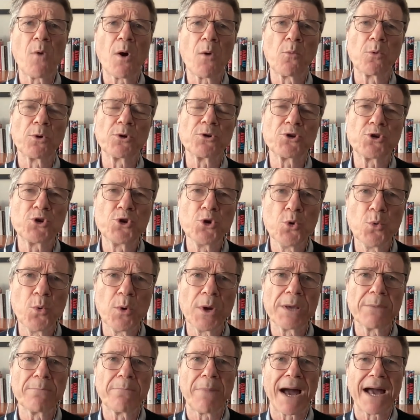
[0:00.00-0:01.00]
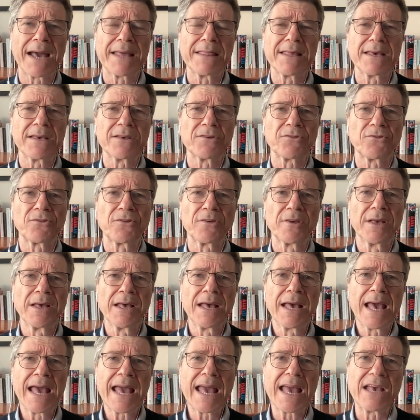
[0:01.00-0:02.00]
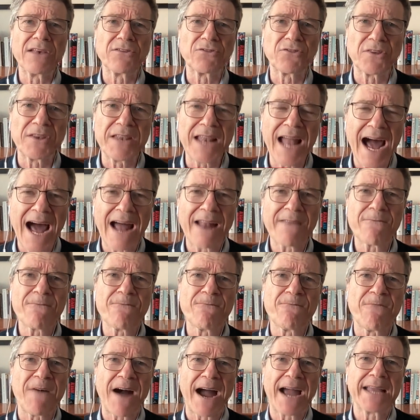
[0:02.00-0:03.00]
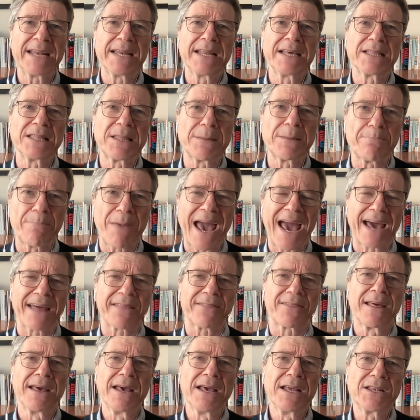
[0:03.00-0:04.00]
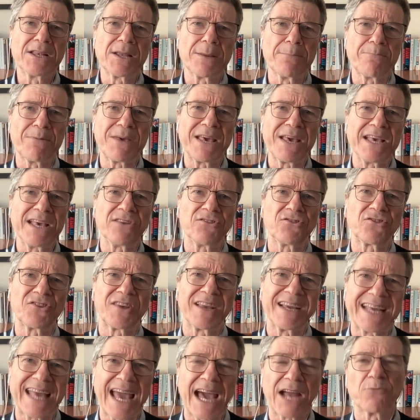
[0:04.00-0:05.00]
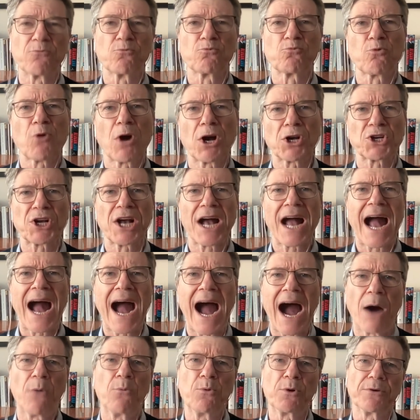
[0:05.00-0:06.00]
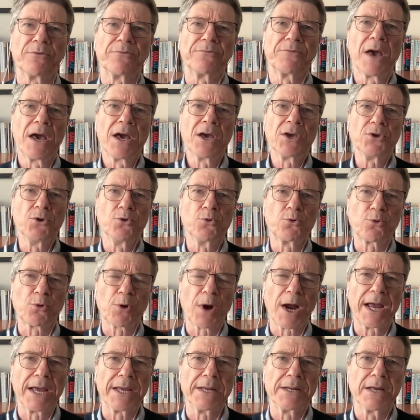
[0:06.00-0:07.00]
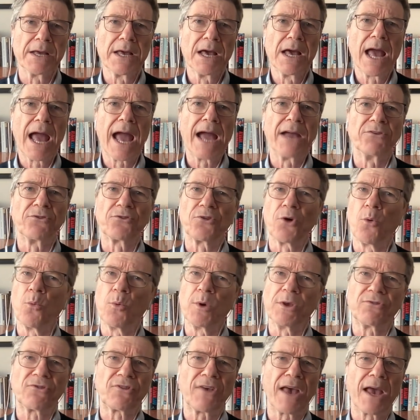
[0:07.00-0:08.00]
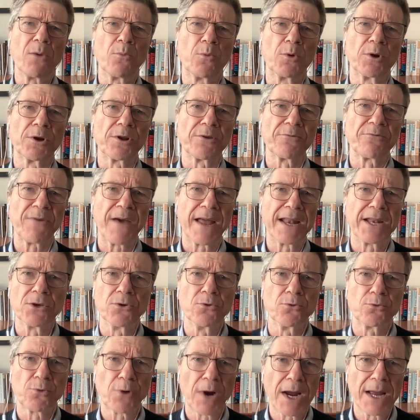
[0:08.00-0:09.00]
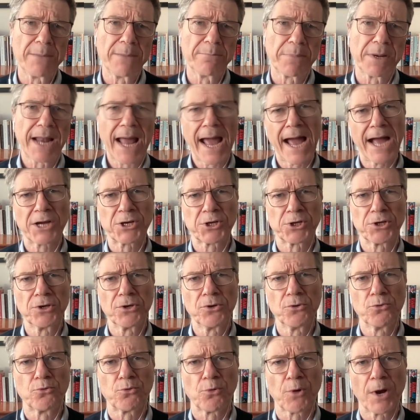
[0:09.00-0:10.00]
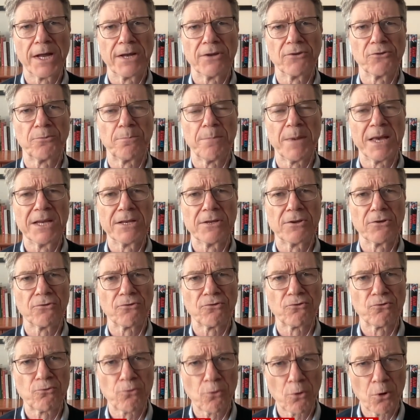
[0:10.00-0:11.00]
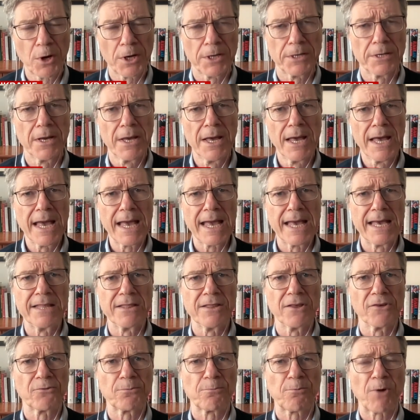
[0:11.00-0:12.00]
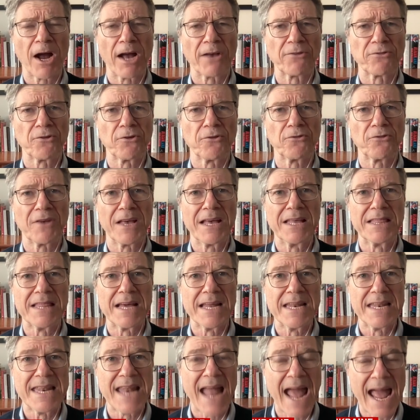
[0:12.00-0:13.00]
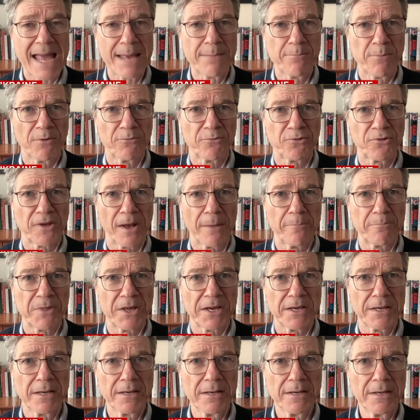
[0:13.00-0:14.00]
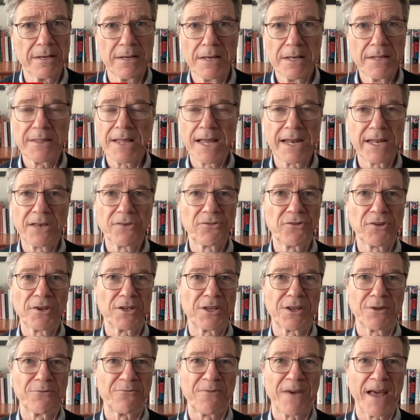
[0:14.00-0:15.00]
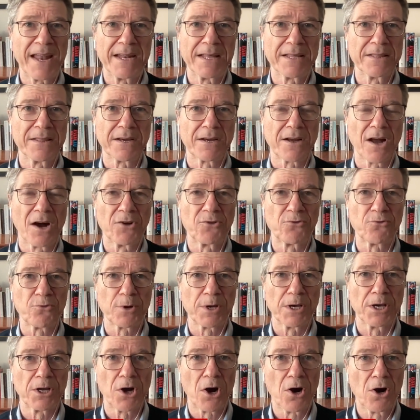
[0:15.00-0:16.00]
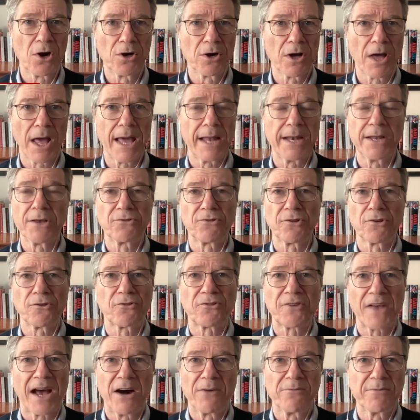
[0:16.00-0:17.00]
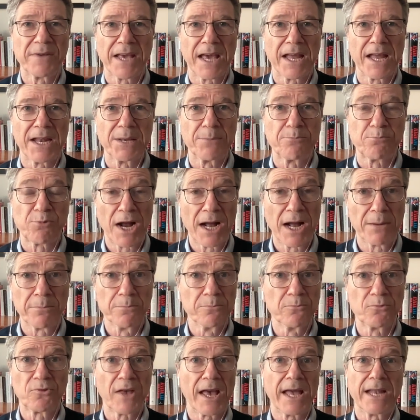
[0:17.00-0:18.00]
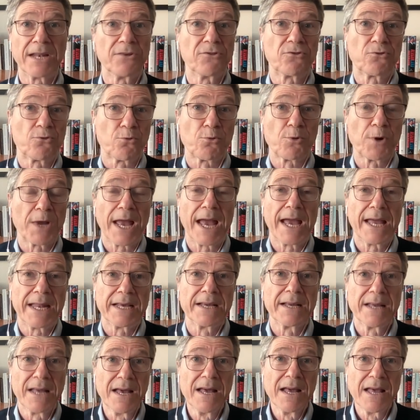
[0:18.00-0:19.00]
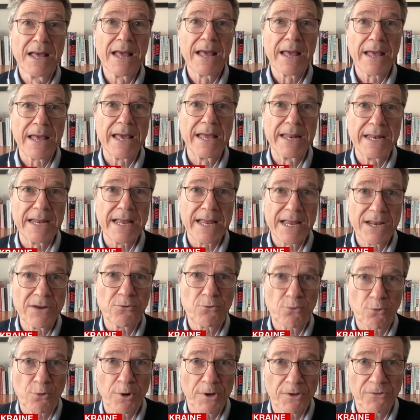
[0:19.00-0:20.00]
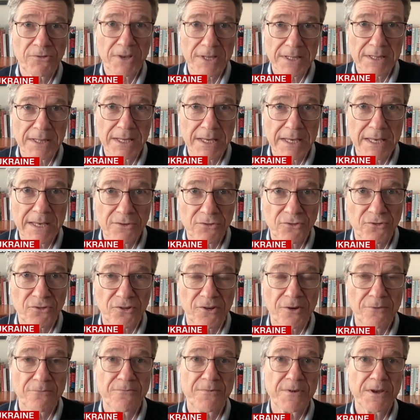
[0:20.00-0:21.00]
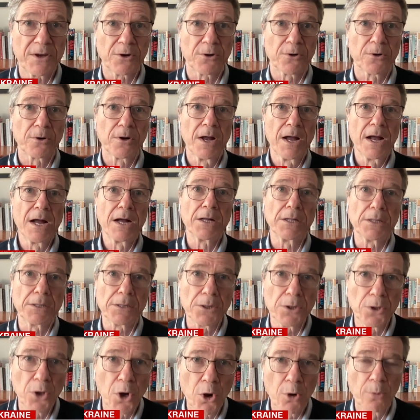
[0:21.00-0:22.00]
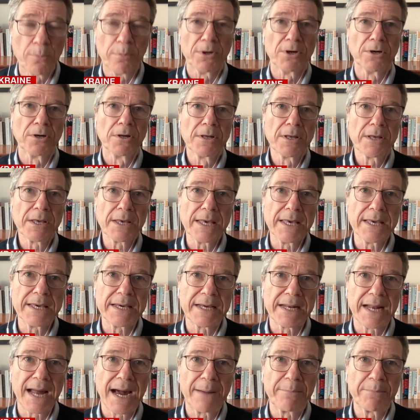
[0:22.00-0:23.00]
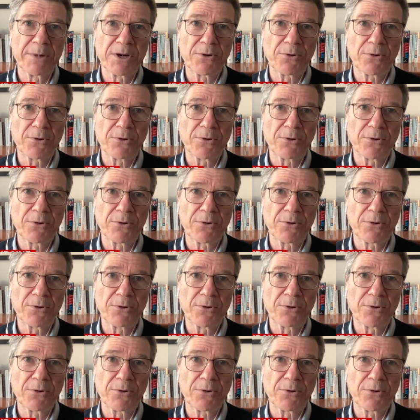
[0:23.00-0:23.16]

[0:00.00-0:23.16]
what we're doing by this is not finding the path to peace to get Russia out of Ukraine. And so we say we're defending Ukraine, but actually, Ukraine is being destroyed in this process in the name of something that isn't defending the country at all and isn't solving any problems and is creating an increasingly severe global economic